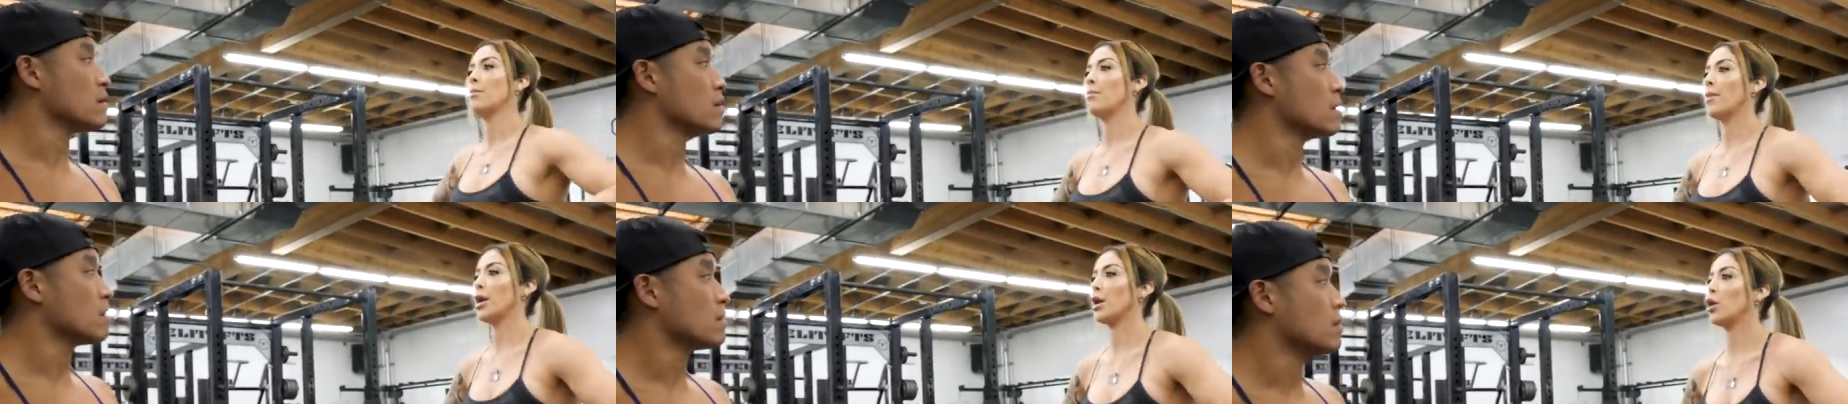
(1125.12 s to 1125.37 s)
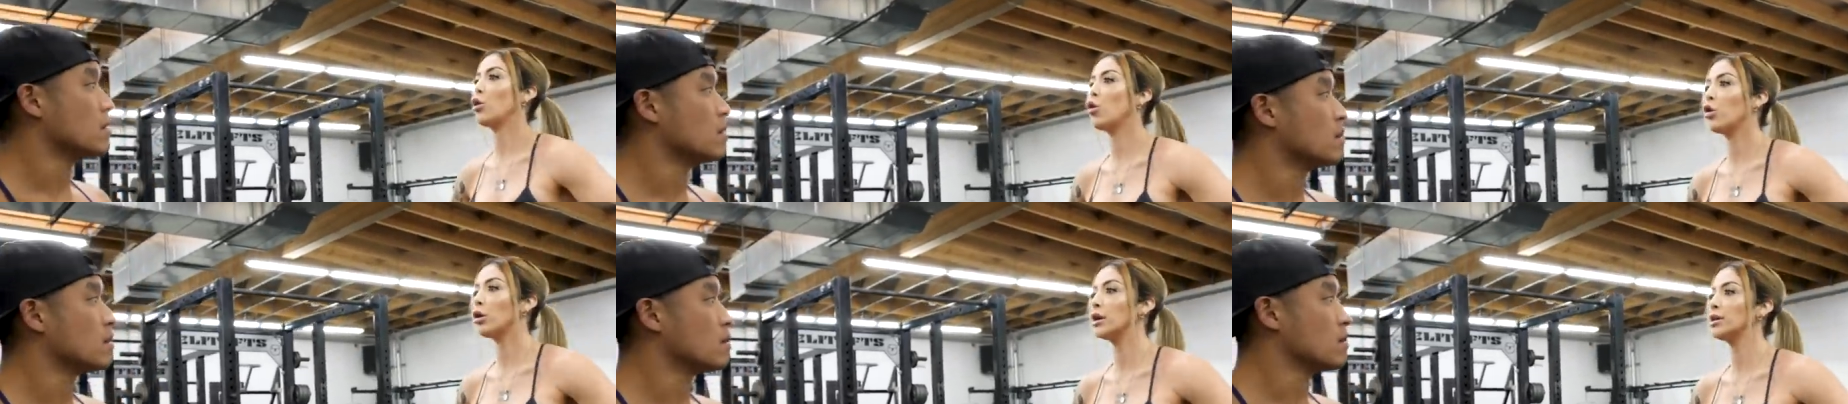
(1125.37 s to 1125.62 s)
Speaker 1: my
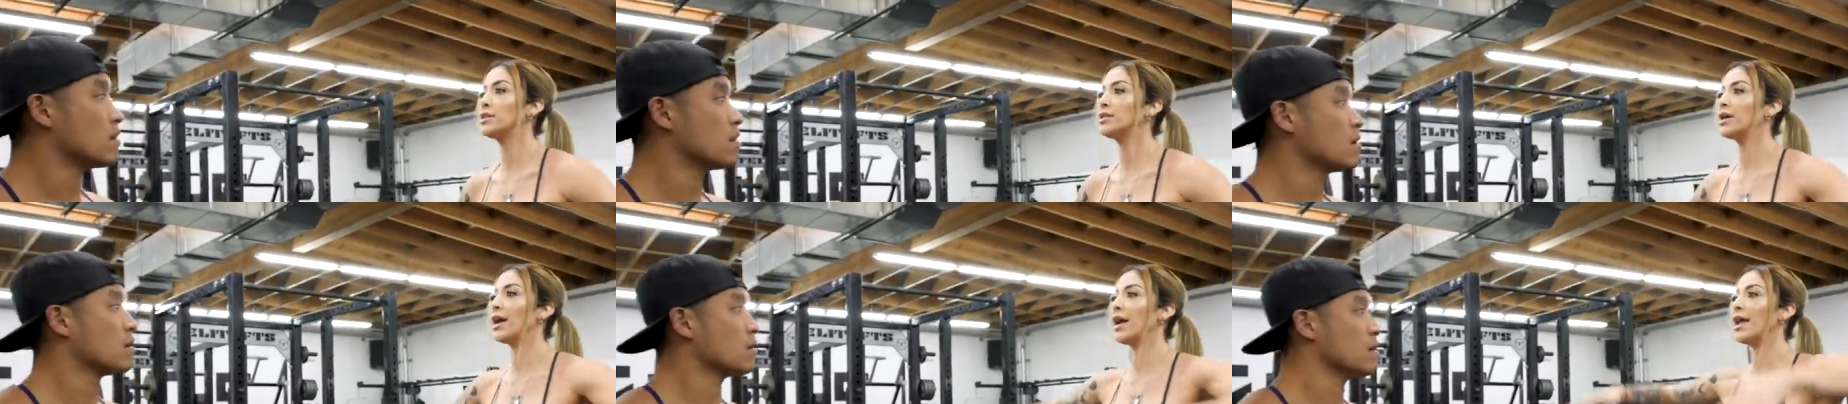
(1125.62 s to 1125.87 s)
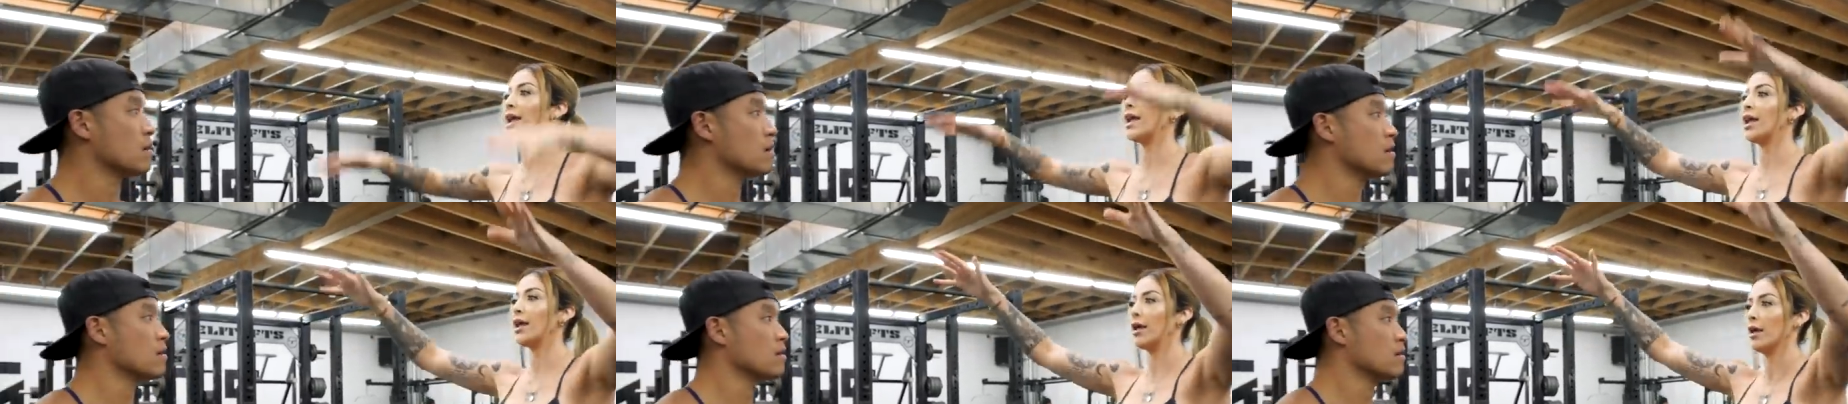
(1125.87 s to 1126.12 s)
core
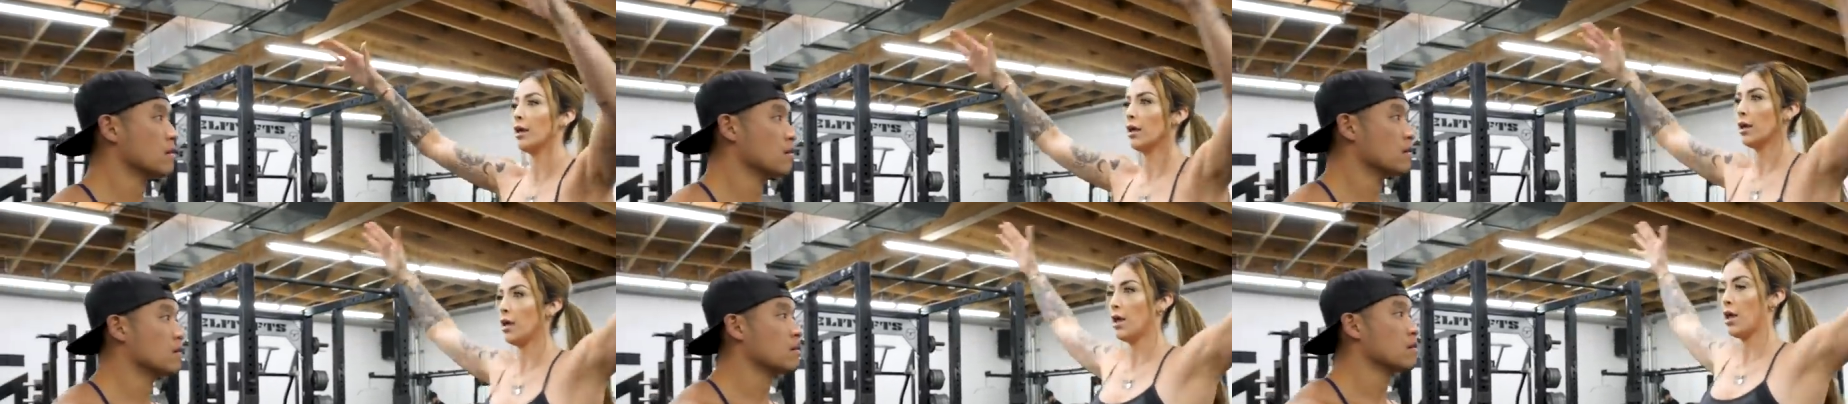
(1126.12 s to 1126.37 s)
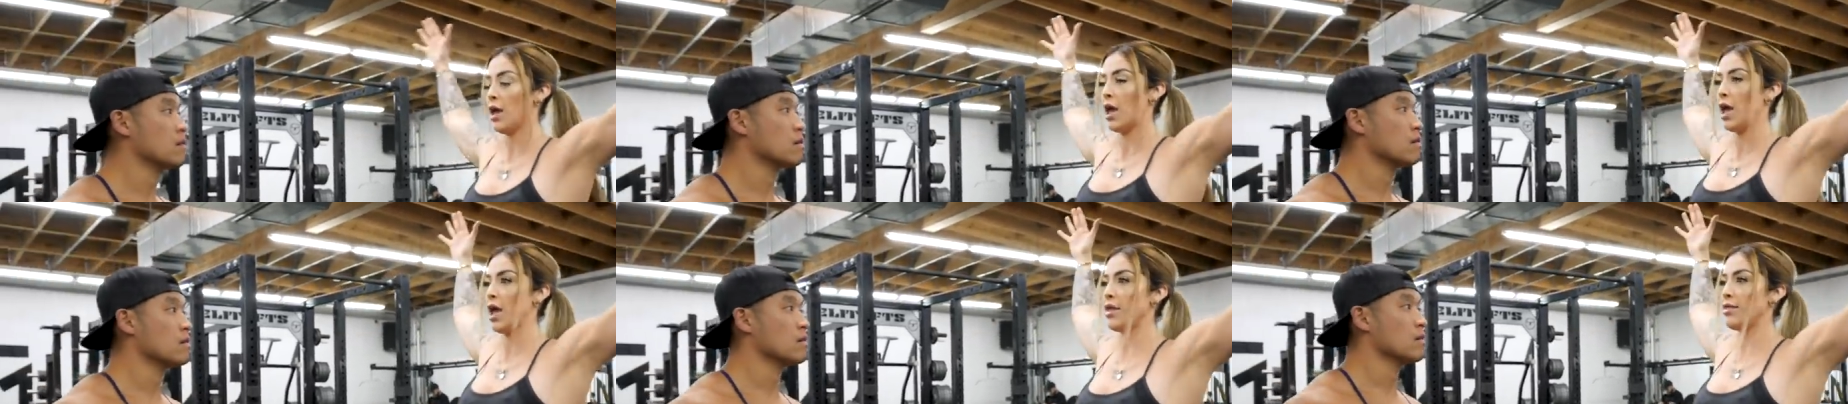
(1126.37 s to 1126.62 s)
tight,
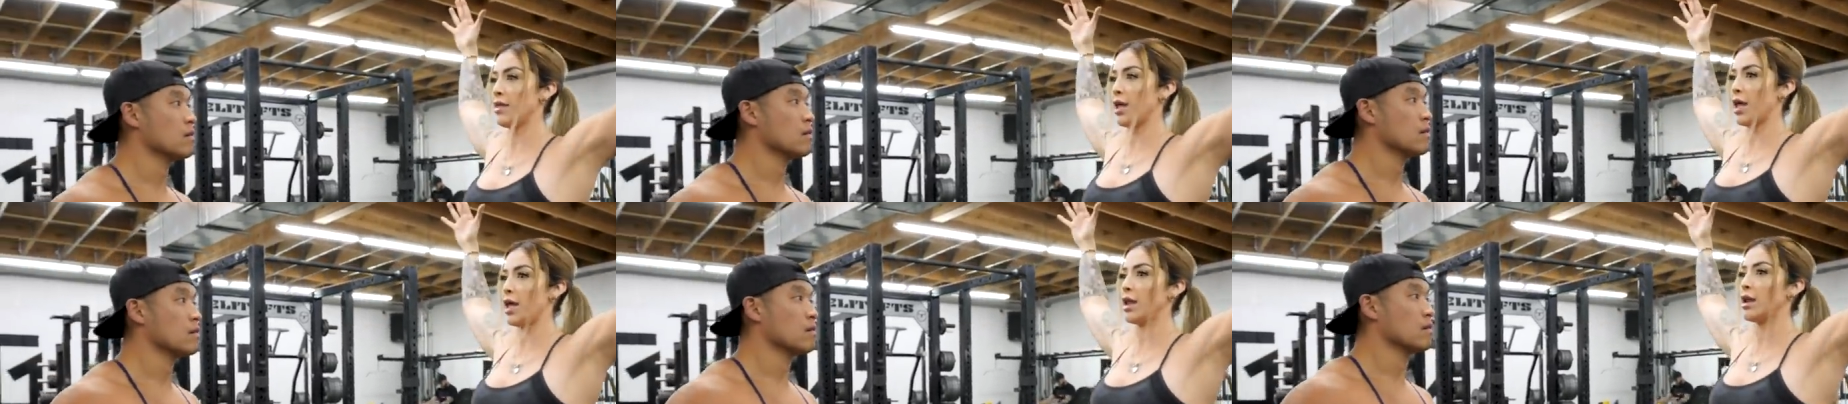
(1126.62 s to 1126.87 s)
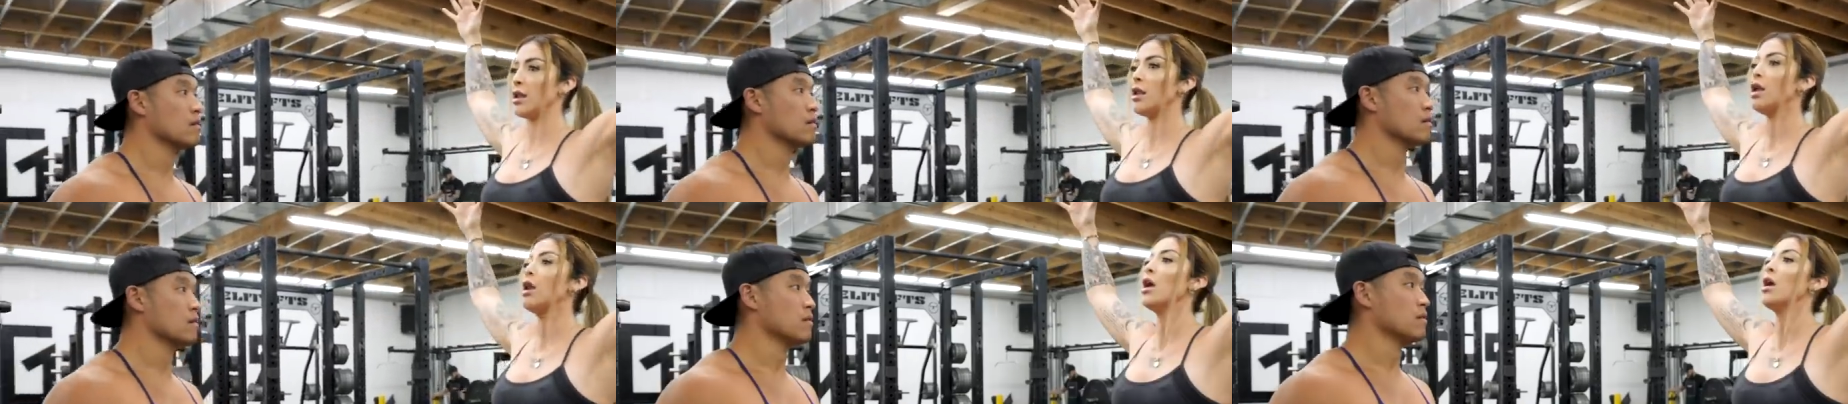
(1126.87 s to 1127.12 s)
and
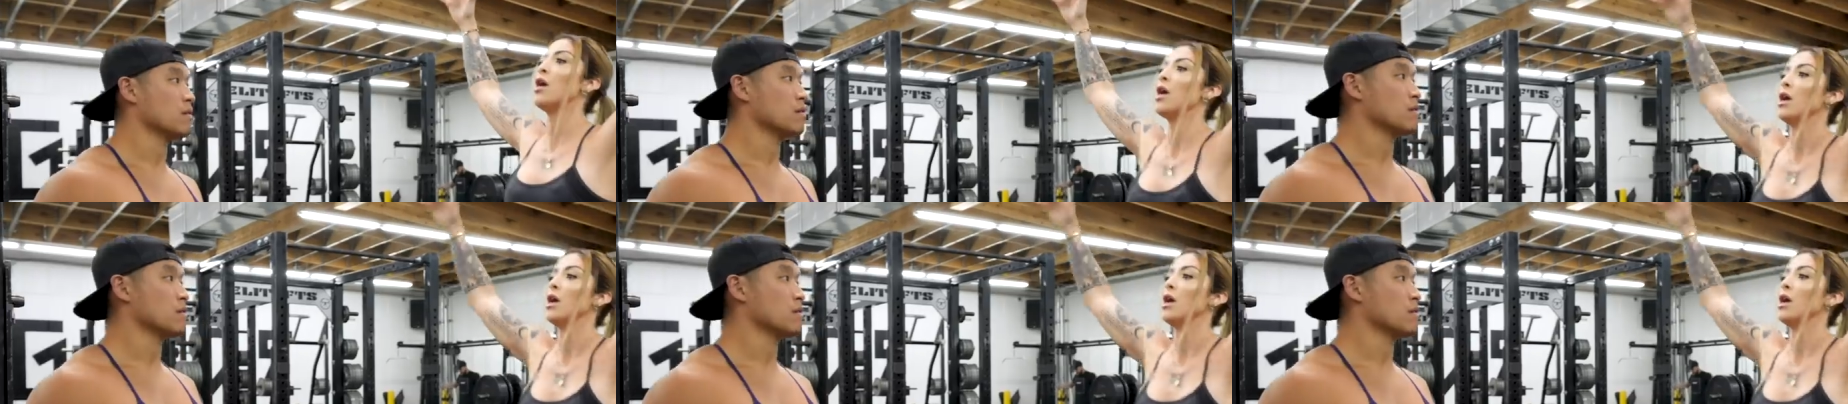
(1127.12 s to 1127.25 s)
then